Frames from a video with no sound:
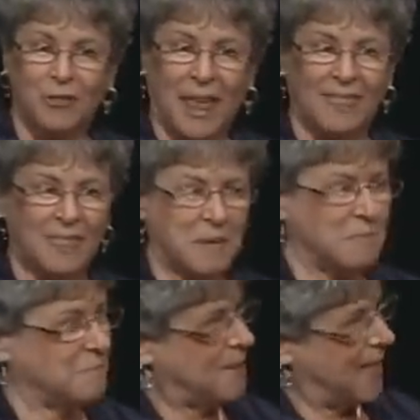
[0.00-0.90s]
Be here
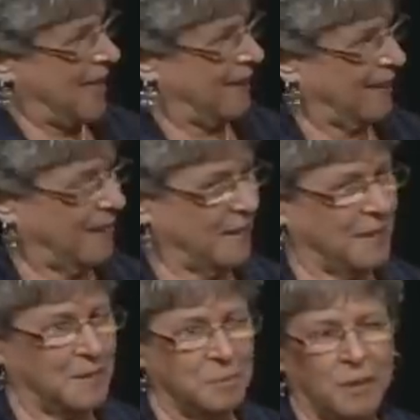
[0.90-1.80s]
and to moderate
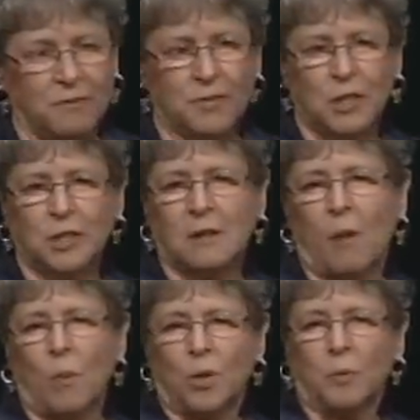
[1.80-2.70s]
this panel
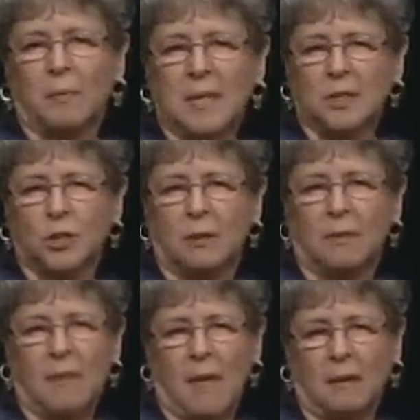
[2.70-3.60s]
today, I
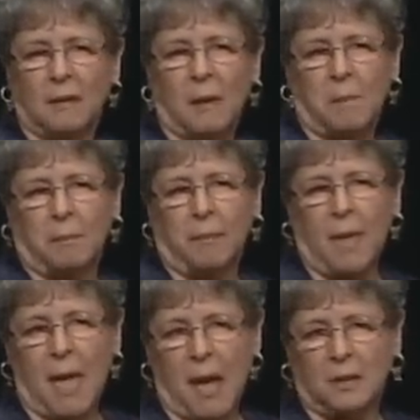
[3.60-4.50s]
first would like to
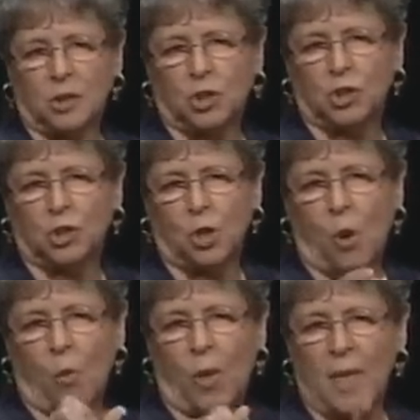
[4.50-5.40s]
mention
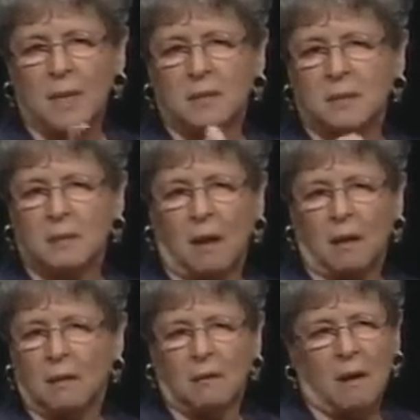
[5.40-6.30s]
that
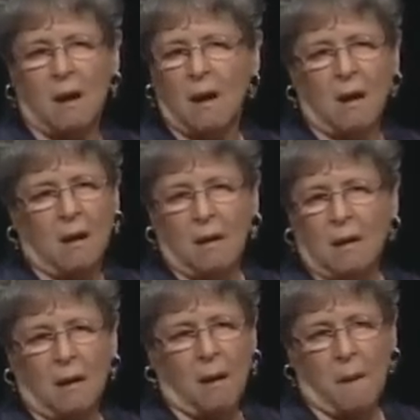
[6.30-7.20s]
Pat Johansson was
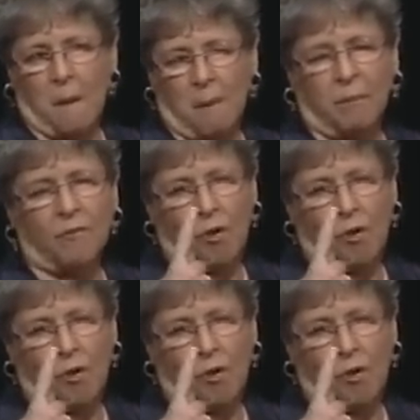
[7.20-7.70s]
not able to